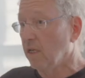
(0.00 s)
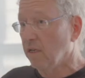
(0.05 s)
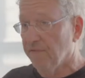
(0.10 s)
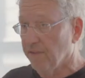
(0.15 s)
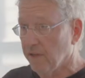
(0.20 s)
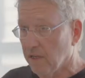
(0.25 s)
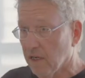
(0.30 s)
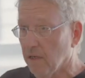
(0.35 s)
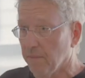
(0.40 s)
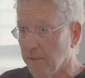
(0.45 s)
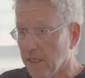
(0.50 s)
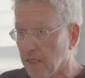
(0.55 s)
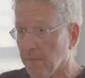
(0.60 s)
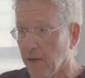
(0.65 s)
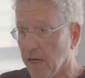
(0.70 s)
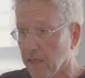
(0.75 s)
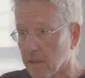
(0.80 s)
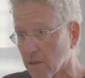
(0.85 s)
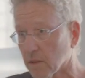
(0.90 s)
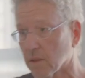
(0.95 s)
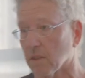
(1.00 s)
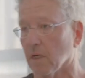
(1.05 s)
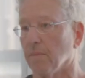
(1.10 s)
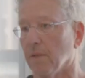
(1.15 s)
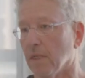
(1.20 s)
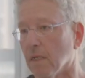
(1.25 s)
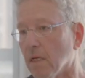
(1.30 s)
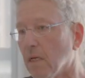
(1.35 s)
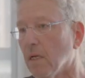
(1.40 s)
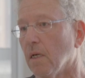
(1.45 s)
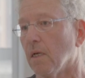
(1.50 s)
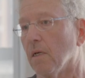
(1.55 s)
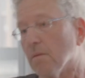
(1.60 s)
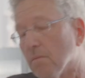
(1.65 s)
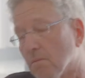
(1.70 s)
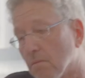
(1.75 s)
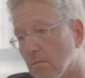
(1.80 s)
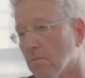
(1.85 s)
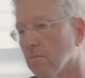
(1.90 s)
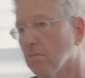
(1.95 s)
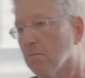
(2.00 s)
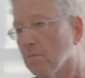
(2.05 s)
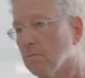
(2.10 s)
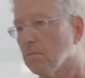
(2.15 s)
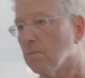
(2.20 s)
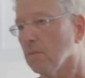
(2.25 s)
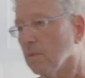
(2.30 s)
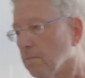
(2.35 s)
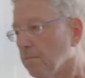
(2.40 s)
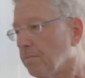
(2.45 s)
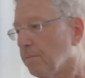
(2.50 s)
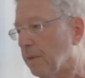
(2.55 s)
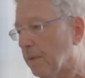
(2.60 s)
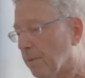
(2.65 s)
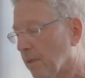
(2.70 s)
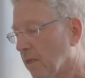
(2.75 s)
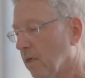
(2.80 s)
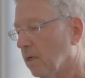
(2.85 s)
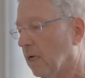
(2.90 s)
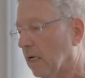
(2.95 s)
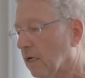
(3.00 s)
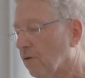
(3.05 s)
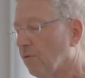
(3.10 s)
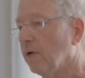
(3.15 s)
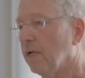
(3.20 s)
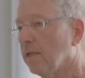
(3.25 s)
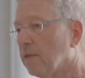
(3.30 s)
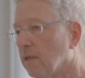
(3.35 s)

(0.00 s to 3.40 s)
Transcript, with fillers: infinitely many miners? I mean, people agree